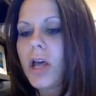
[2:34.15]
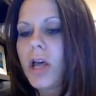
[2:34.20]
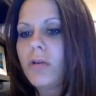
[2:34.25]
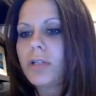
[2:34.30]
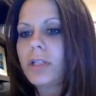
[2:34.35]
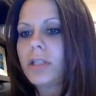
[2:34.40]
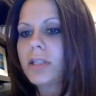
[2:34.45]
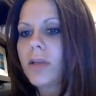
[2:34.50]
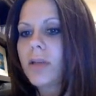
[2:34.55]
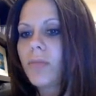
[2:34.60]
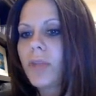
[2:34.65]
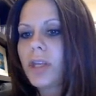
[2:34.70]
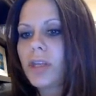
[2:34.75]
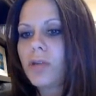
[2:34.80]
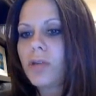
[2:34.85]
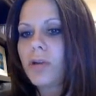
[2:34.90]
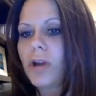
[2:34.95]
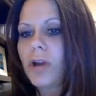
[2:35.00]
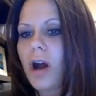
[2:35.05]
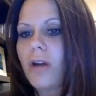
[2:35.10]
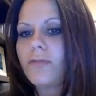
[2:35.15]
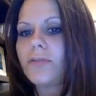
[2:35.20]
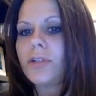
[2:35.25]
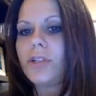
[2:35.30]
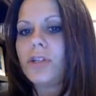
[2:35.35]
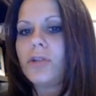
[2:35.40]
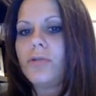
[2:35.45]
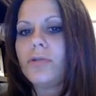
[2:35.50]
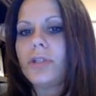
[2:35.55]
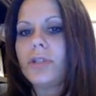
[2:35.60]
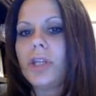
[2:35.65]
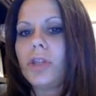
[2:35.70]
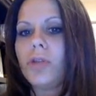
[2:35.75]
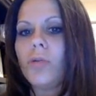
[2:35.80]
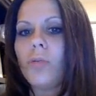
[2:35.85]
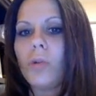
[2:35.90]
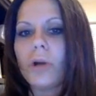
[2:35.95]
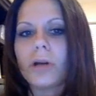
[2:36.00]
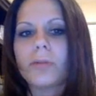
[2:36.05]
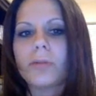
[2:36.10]
which is something you can often use in
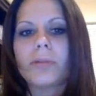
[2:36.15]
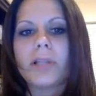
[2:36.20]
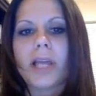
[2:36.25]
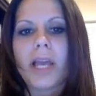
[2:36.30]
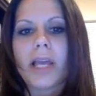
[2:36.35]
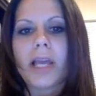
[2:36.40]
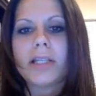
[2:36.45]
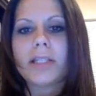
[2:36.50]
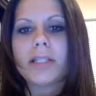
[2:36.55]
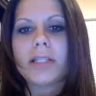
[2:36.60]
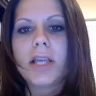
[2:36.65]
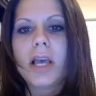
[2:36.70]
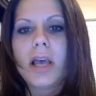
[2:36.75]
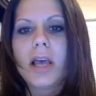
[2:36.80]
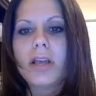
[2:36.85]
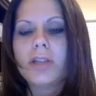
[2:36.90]
the workplace.